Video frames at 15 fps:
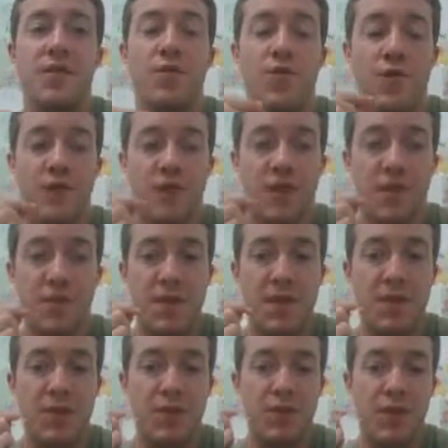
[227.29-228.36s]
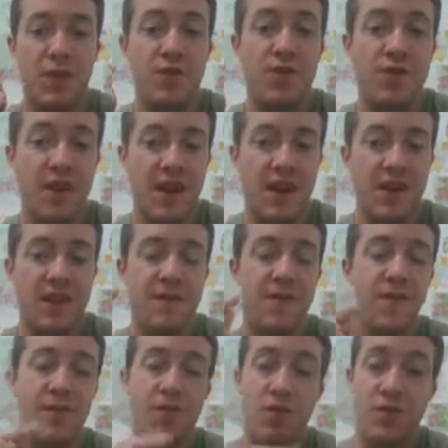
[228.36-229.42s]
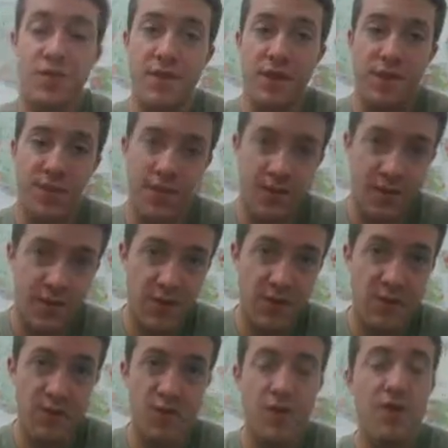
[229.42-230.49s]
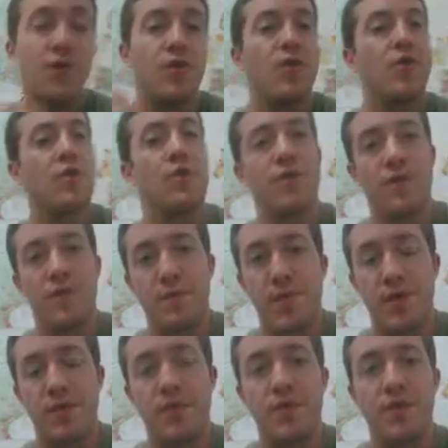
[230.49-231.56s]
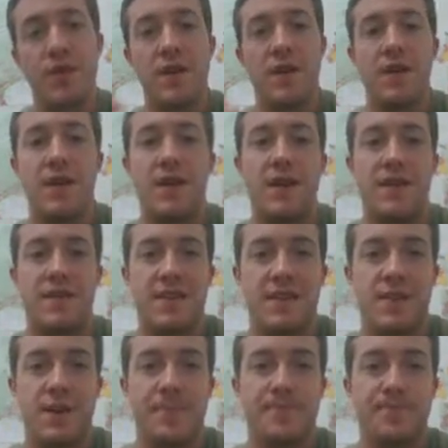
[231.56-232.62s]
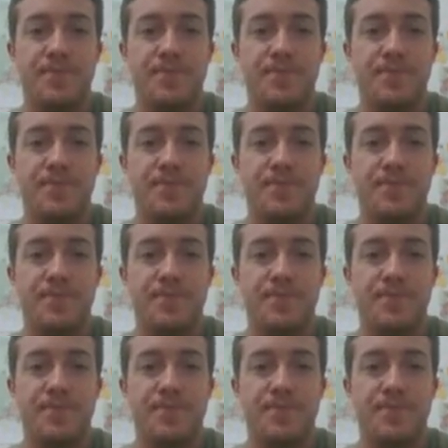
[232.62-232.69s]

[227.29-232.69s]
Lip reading: which can make you understand if it's more of a Cabernet Sauvignon or more of a Merlot, etc.